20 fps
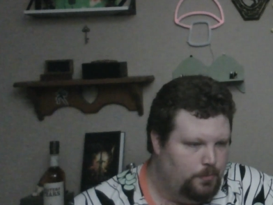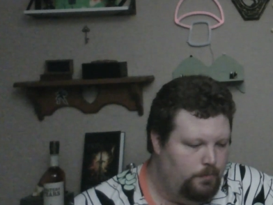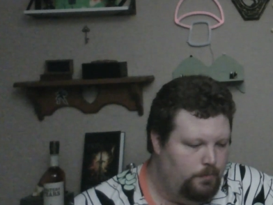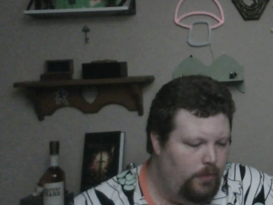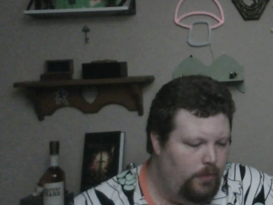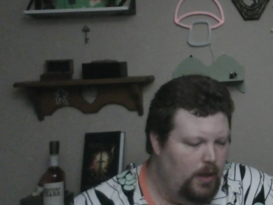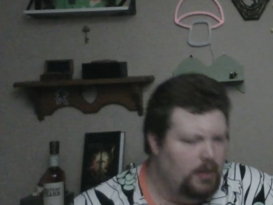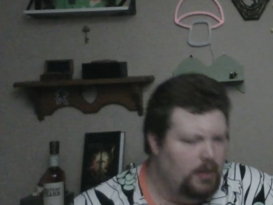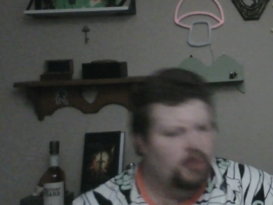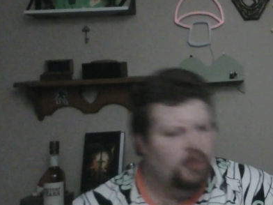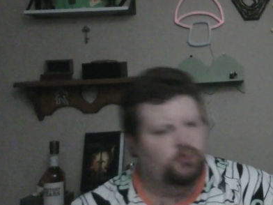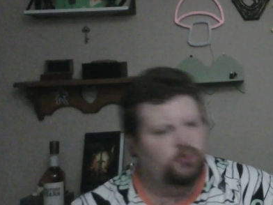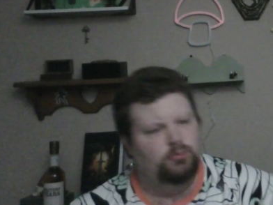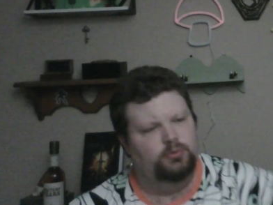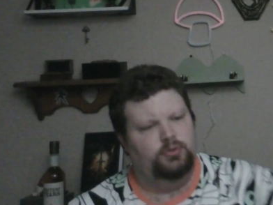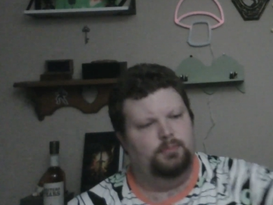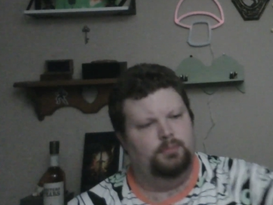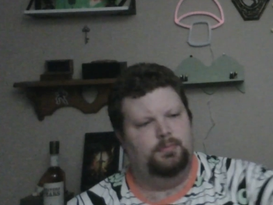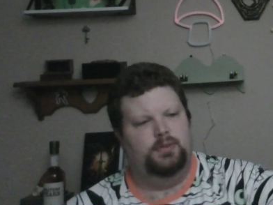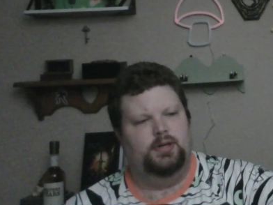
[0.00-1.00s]
Next one
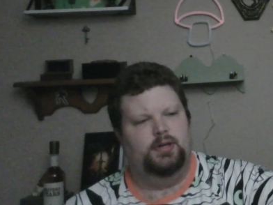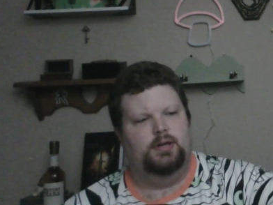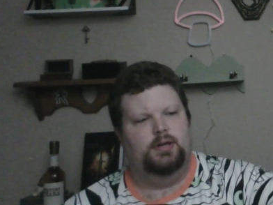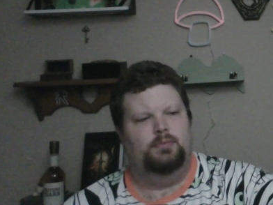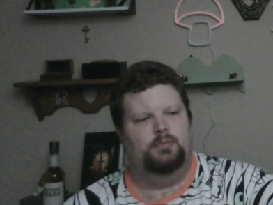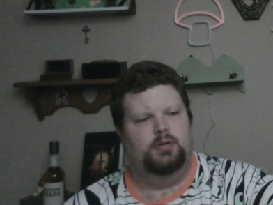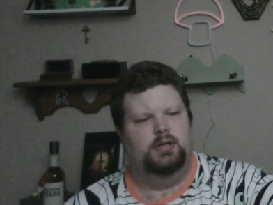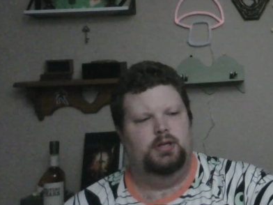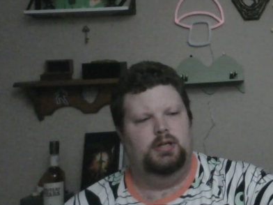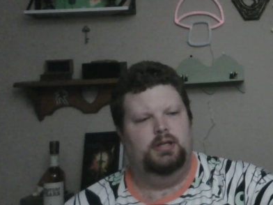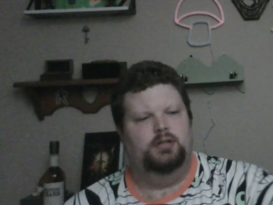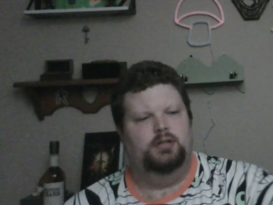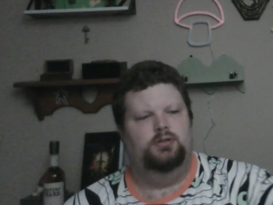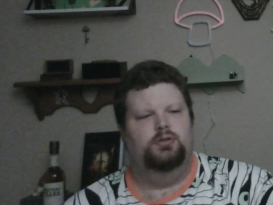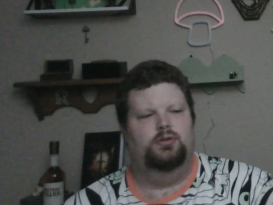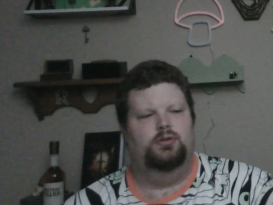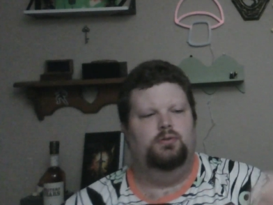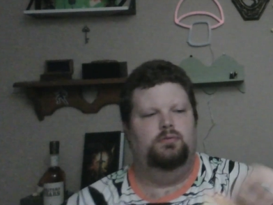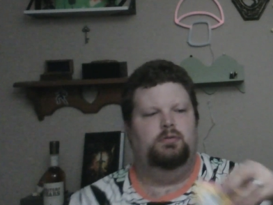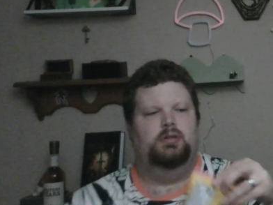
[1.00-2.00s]
I think I'm going to get
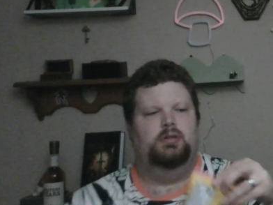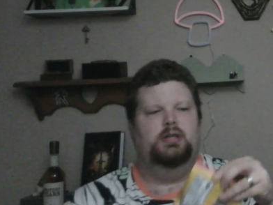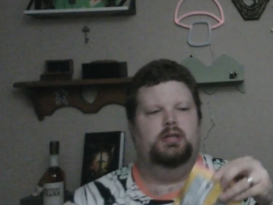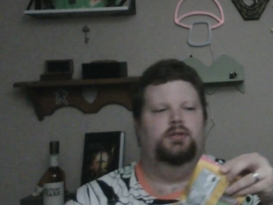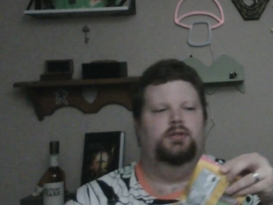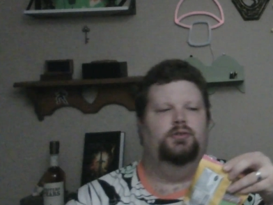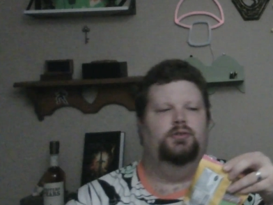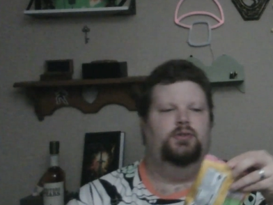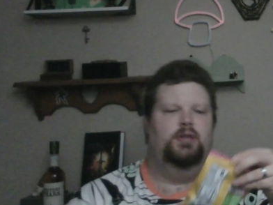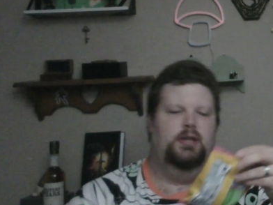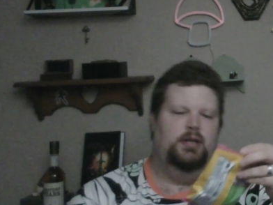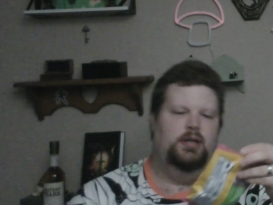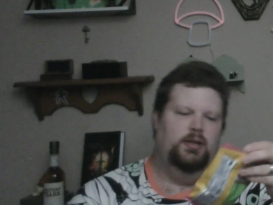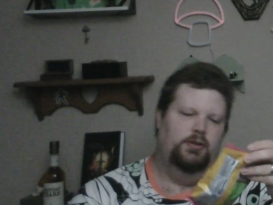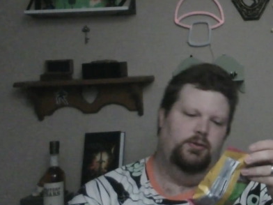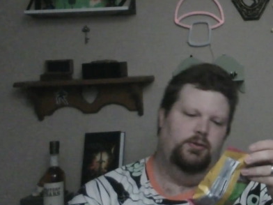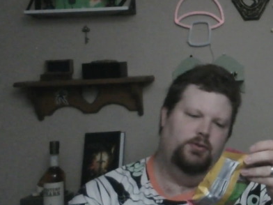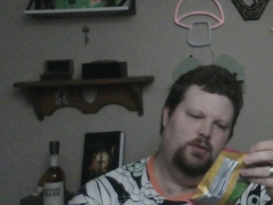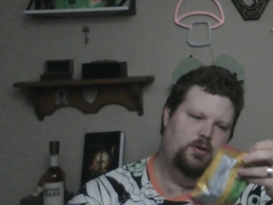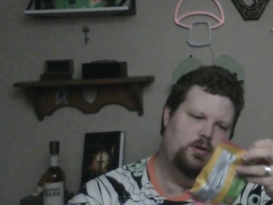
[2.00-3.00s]
into is
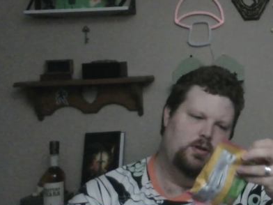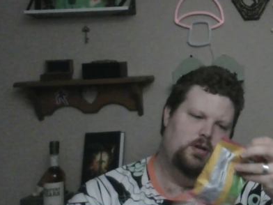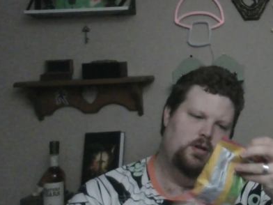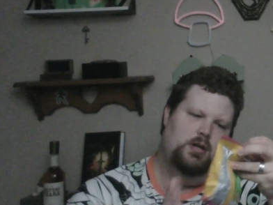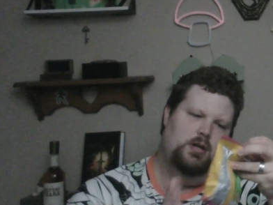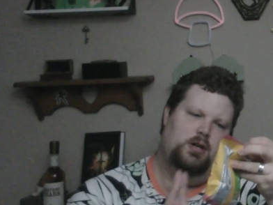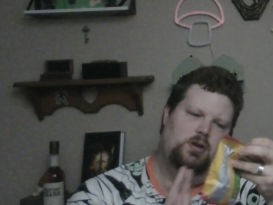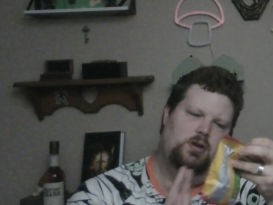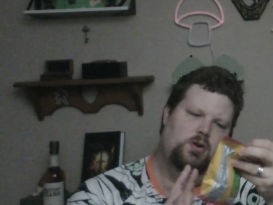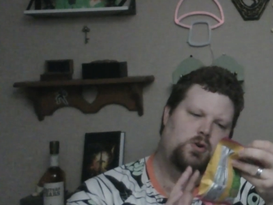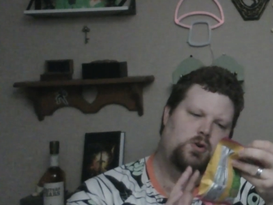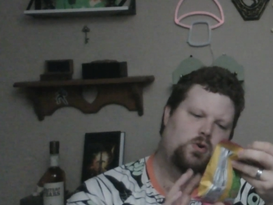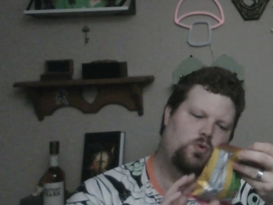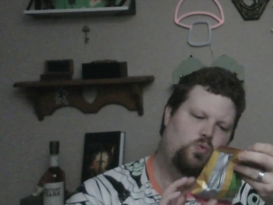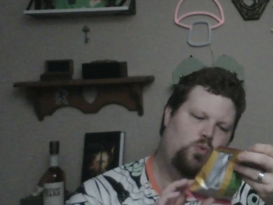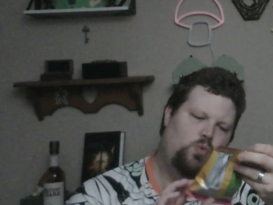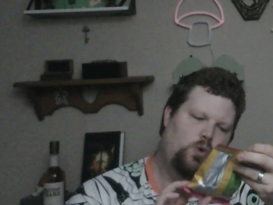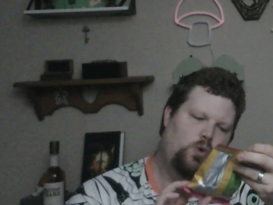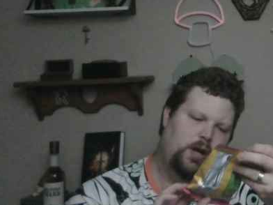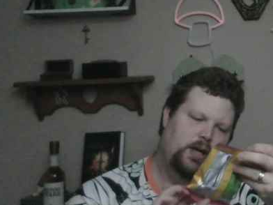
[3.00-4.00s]
these
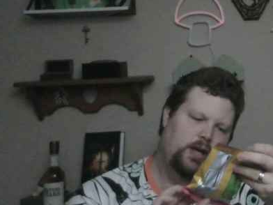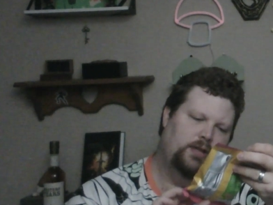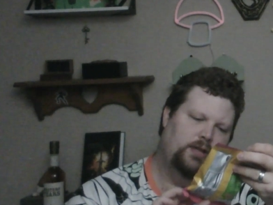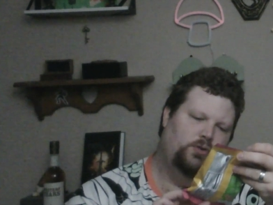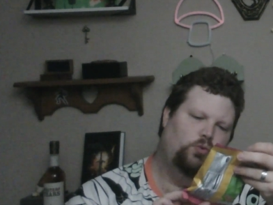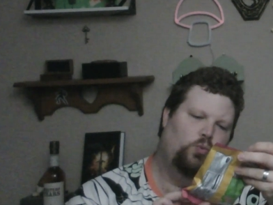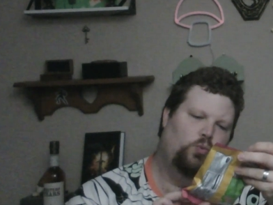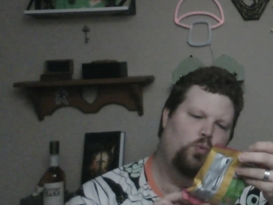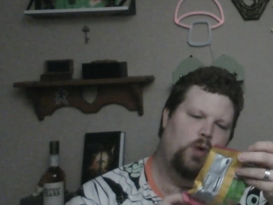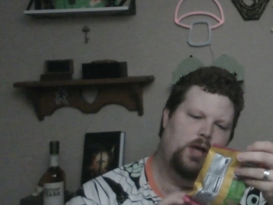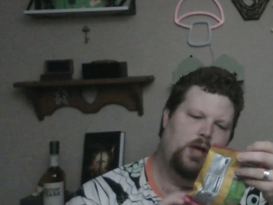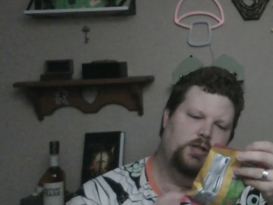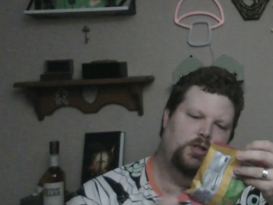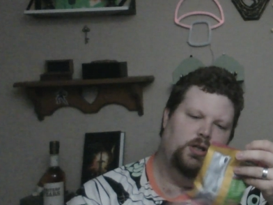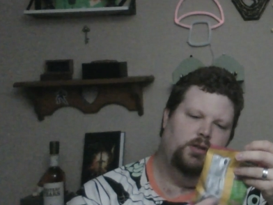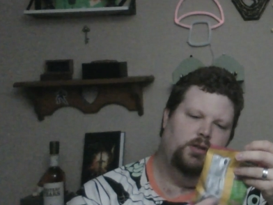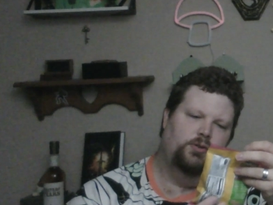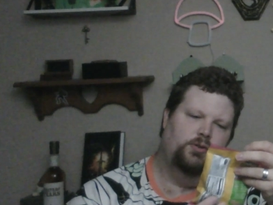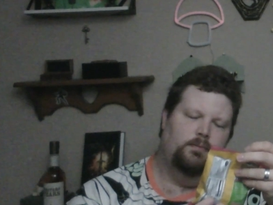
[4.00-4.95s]
Warheads Wedgies.